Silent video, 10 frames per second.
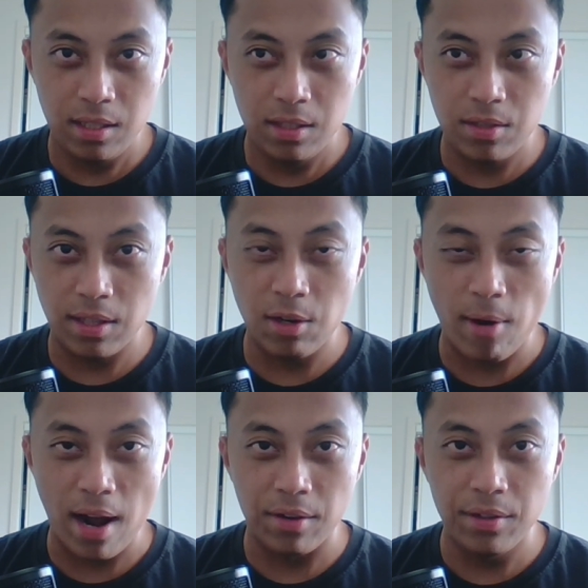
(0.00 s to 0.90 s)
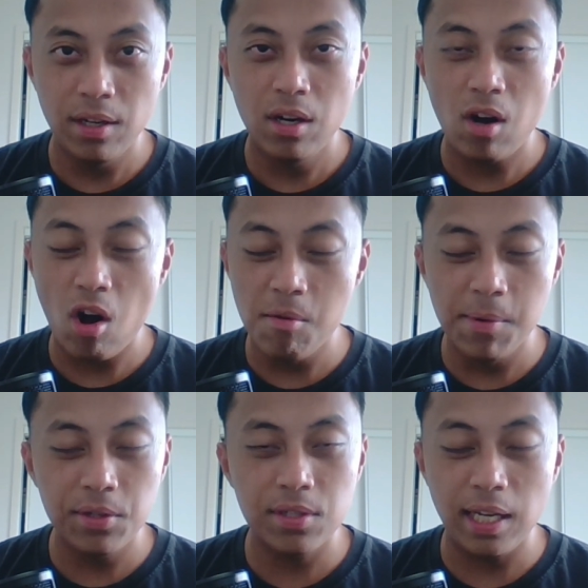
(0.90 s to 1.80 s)
to the ground
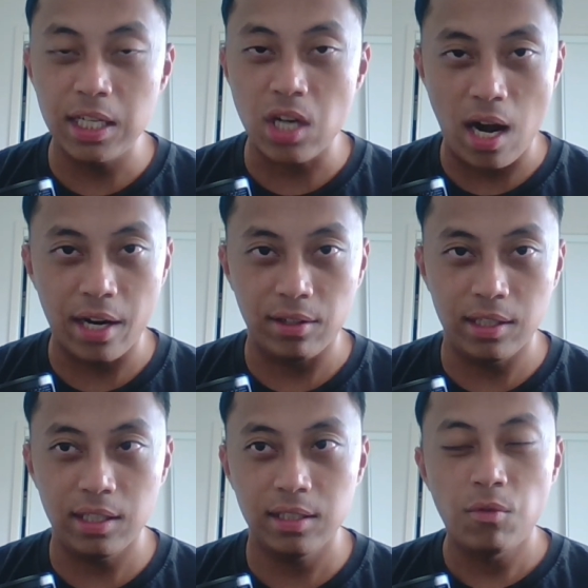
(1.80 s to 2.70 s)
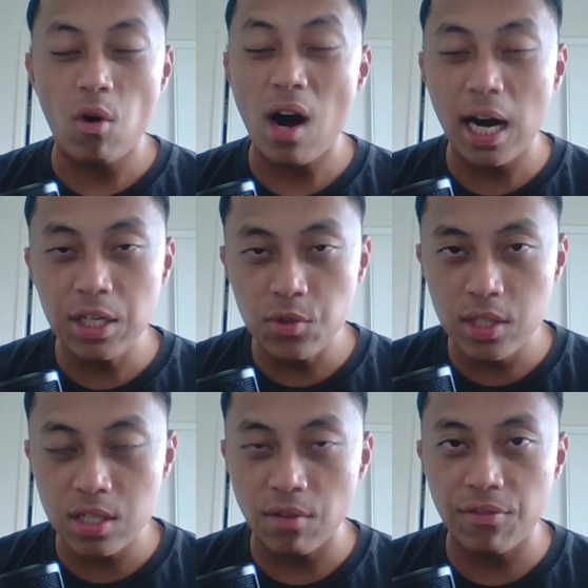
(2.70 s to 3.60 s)
almost entirely. For
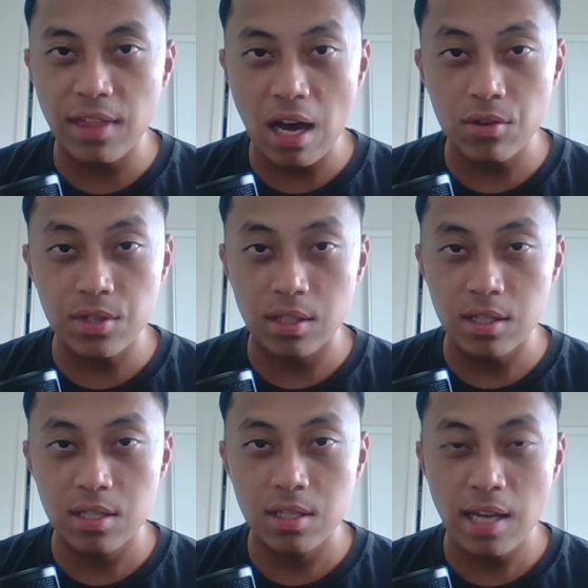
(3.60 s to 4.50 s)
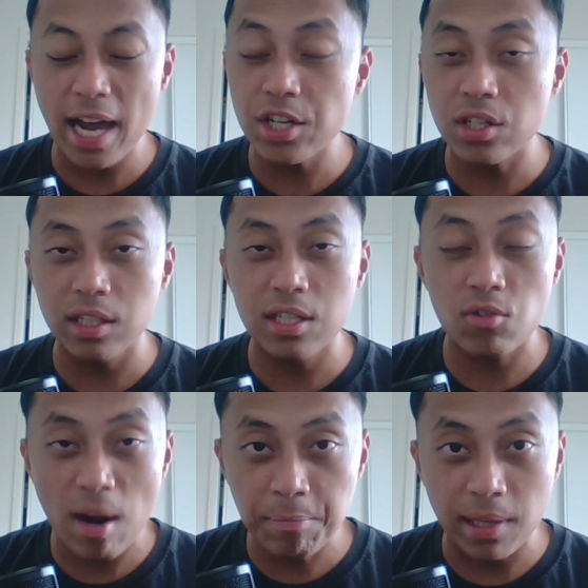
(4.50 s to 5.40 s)
hundreds of thousands, actually
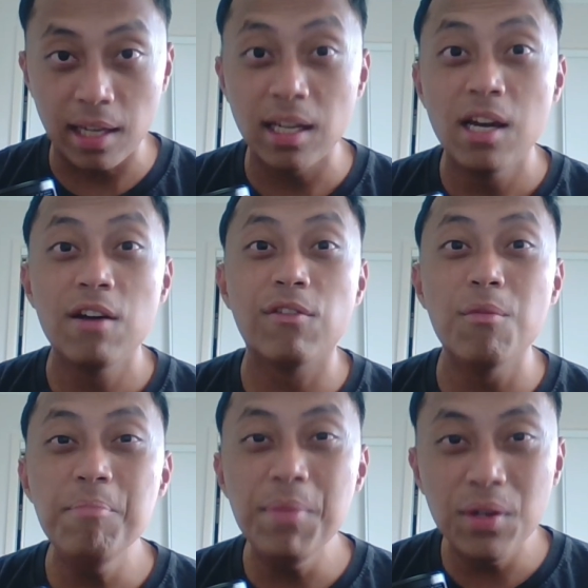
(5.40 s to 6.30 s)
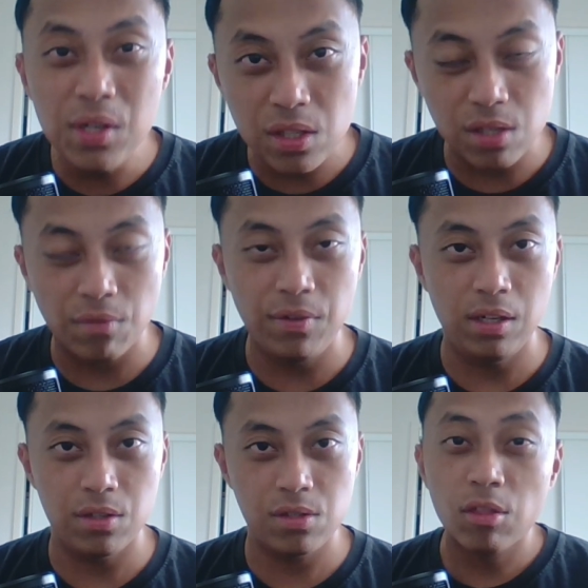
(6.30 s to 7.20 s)
scrap that, for millions of
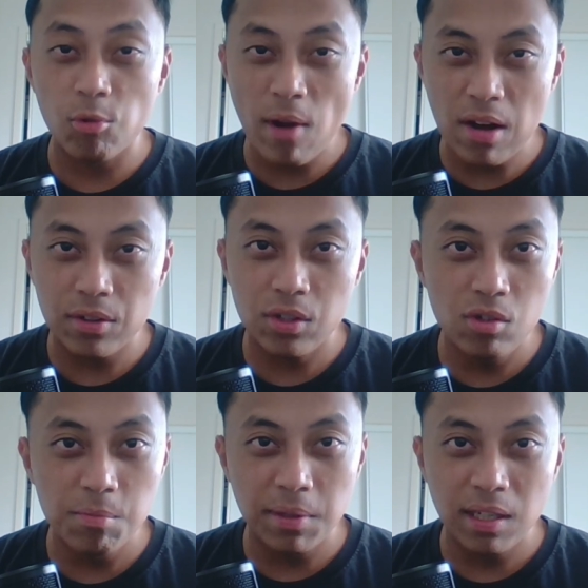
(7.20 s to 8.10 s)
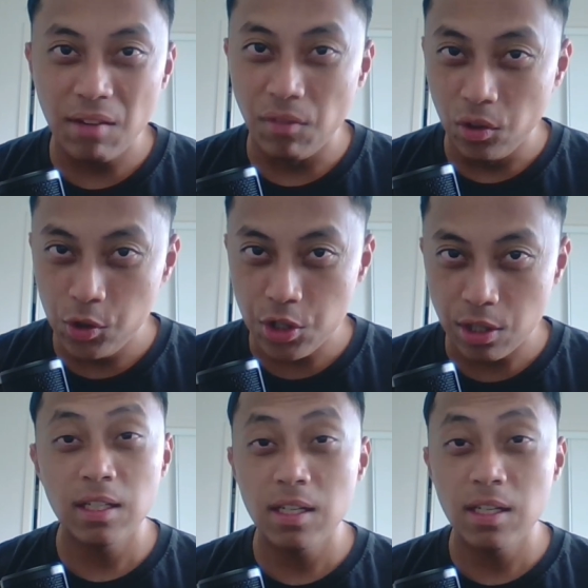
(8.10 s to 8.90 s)
years throughout human evolution.